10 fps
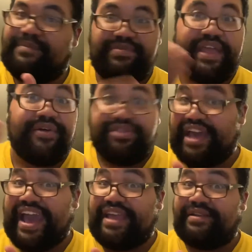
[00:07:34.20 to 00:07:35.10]
Now,
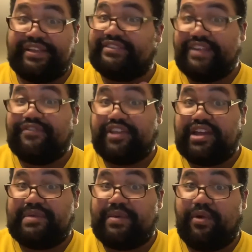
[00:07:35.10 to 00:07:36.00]
that is definitely going
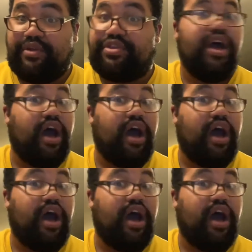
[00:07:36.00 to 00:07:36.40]
to be worth